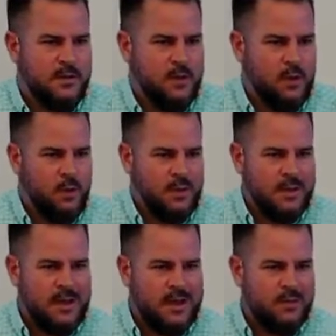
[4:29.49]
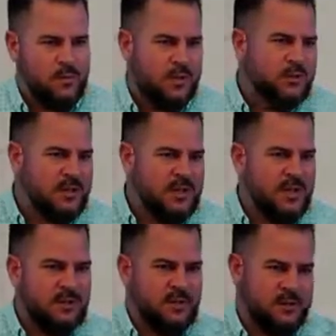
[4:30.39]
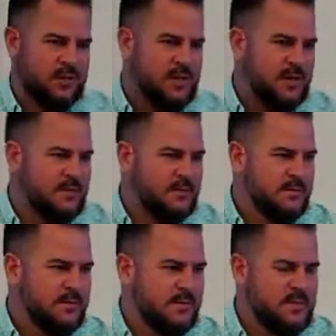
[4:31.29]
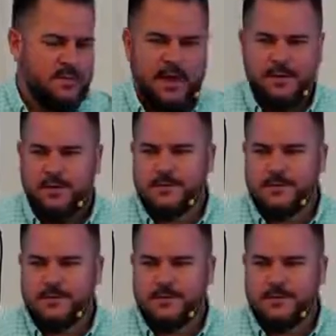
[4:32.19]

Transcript: The older you get, the worse you get, so to speak. It's the bad news.